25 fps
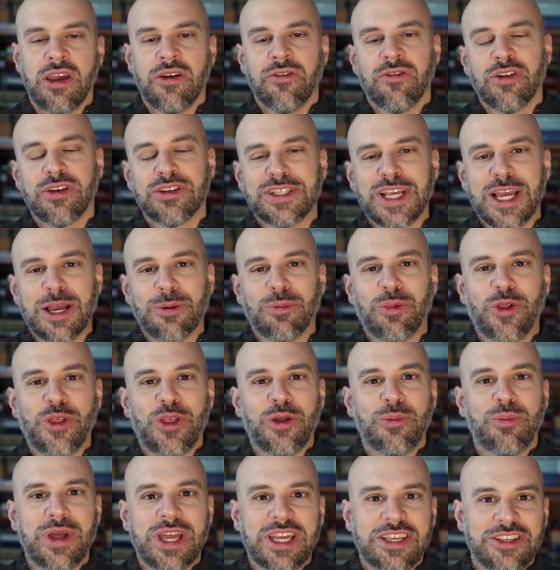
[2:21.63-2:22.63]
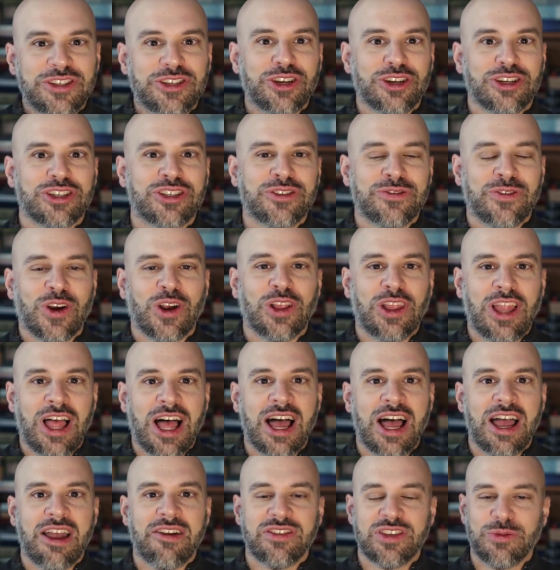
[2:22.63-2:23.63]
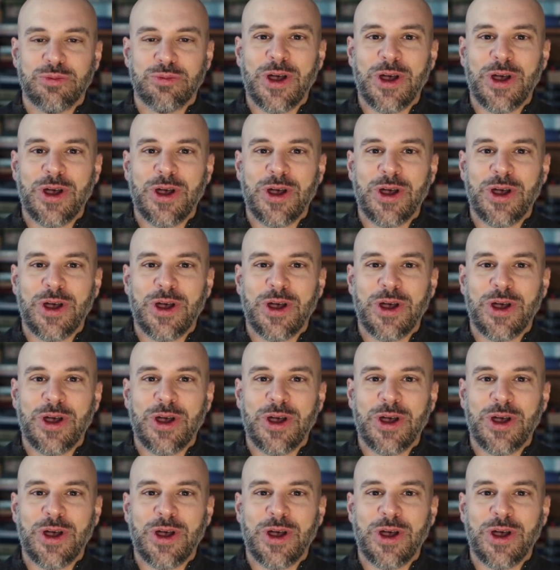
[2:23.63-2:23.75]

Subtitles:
for example, The Best Years of Our Lives,